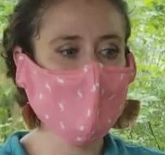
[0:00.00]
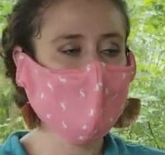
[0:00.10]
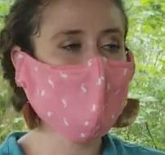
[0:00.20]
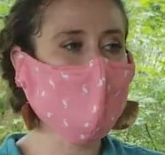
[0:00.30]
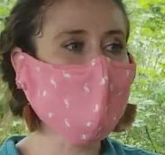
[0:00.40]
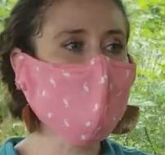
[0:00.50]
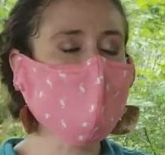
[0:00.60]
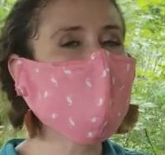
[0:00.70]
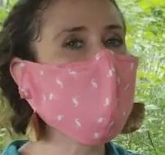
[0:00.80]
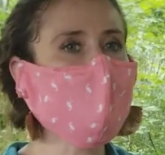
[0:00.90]
what ended up
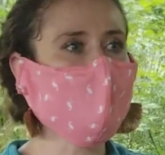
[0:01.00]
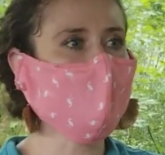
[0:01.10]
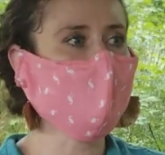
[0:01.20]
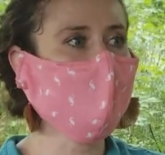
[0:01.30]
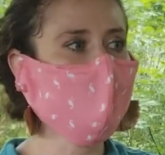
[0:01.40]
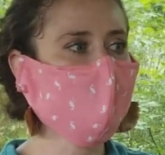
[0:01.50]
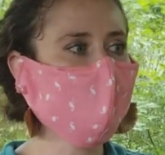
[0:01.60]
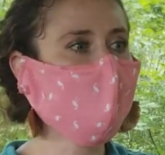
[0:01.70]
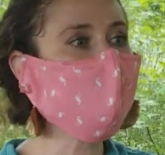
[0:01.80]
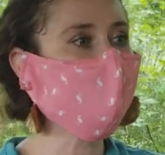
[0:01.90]
happening is
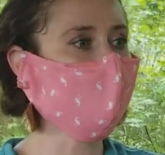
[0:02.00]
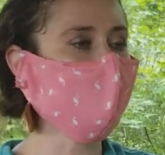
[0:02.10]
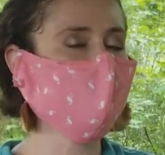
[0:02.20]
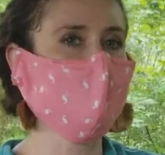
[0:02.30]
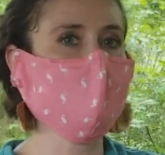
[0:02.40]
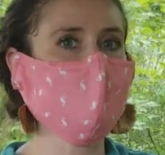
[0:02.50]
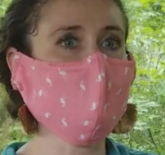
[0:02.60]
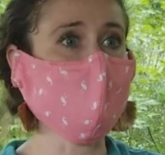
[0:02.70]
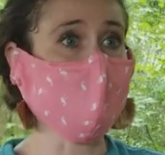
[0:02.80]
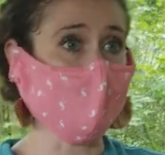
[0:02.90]
this bird started to
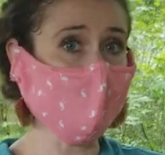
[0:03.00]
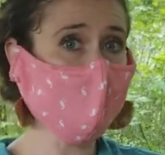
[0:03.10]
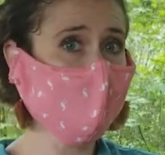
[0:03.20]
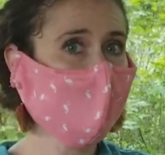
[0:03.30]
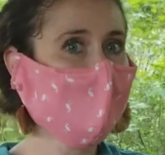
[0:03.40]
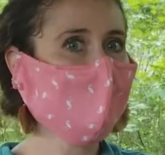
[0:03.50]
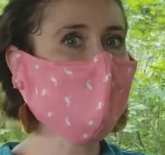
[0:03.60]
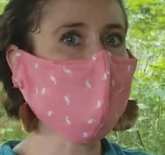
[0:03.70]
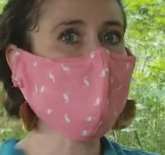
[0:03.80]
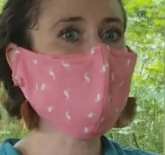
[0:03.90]
learn
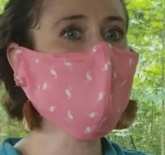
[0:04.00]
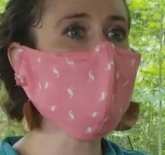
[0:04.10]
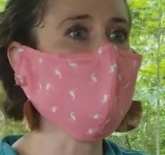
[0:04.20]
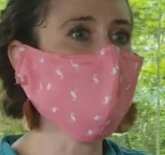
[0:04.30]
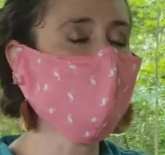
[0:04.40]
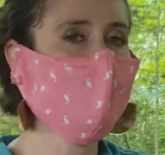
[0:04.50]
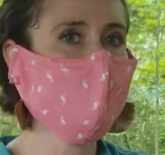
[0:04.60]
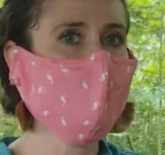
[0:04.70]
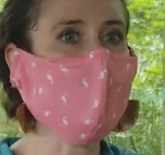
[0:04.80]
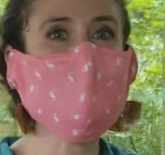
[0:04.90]
that people
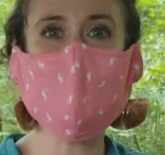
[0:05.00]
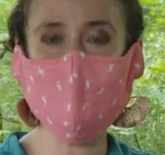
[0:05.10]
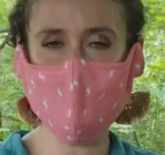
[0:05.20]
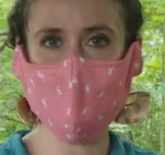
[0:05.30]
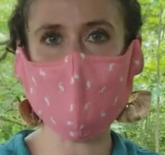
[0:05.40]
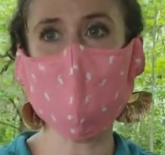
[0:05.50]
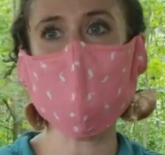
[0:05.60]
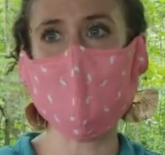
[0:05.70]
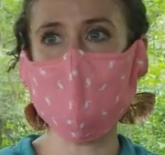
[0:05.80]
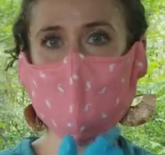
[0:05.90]
are like the same
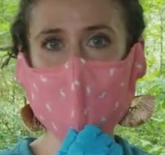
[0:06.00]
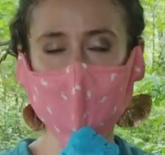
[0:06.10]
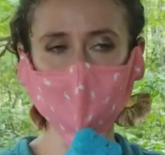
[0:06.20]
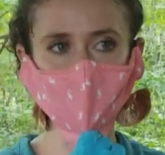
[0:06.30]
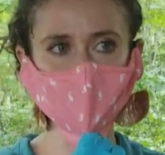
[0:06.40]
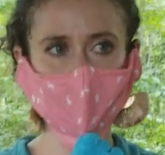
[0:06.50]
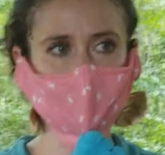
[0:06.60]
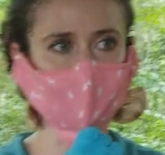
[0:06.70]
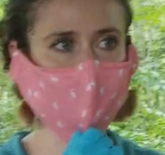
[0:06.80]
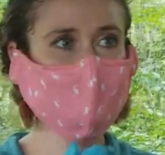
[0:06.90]
type of animal as
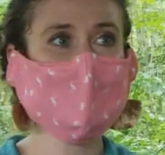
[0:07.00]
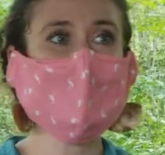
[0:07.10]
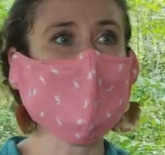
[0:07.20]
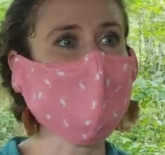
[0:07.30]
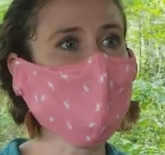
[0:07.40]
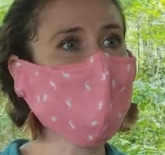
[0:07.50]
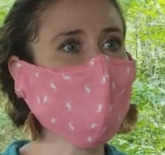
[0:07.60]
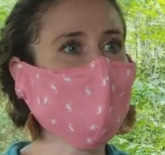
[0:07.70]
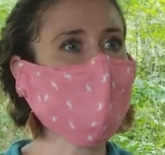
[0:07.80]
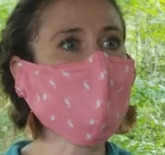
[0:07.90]
her. And that's
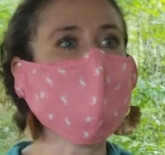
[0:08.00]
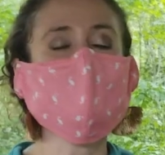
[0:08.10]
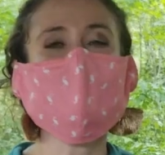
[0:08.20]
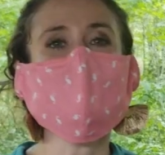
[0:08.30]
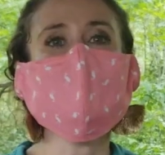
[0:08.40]
something called